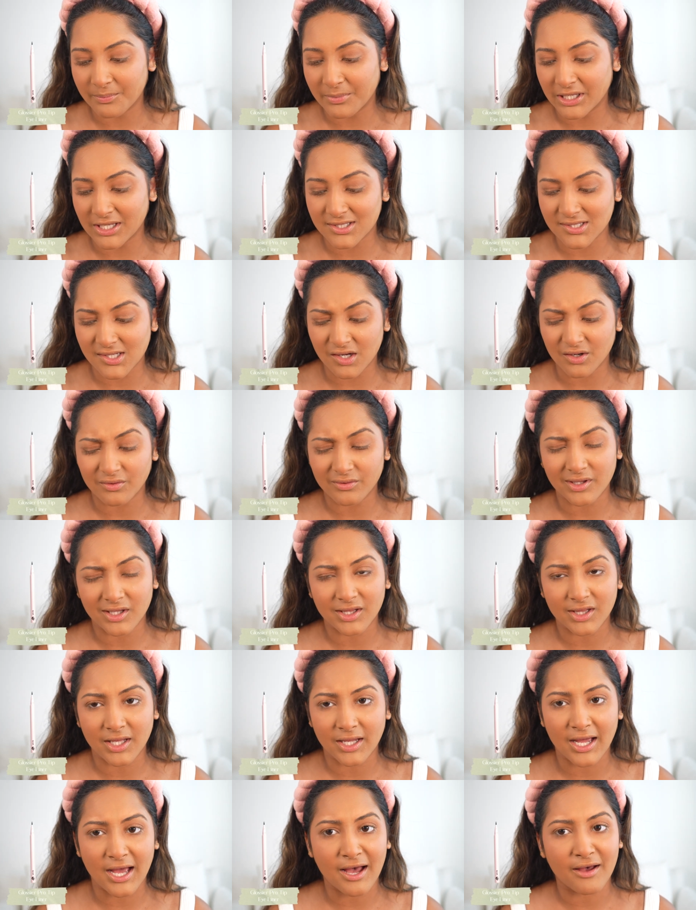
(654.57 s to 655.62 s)
because I don't think
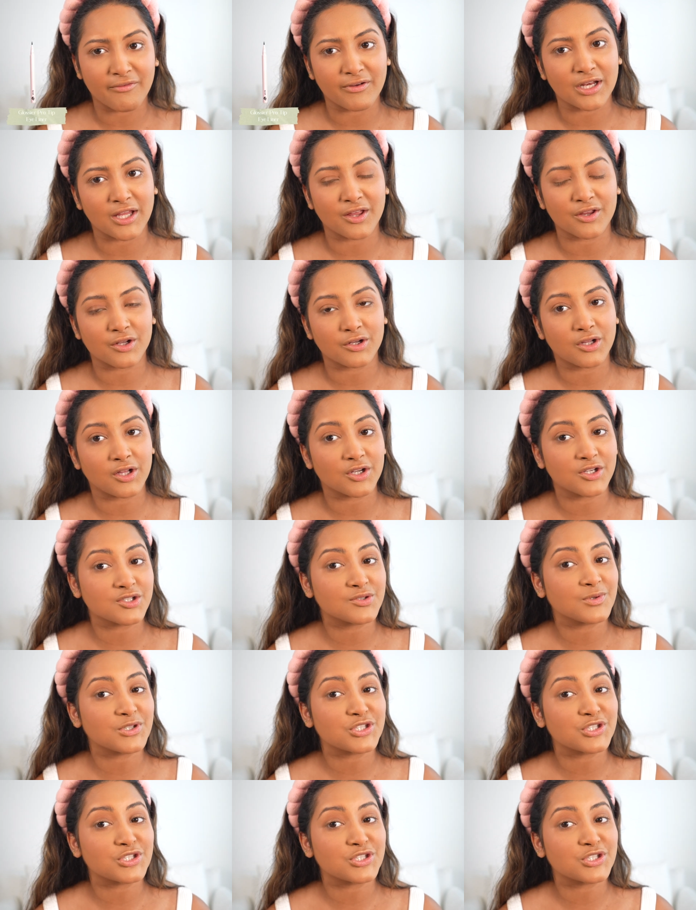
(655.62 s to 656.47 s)
they have any other colors,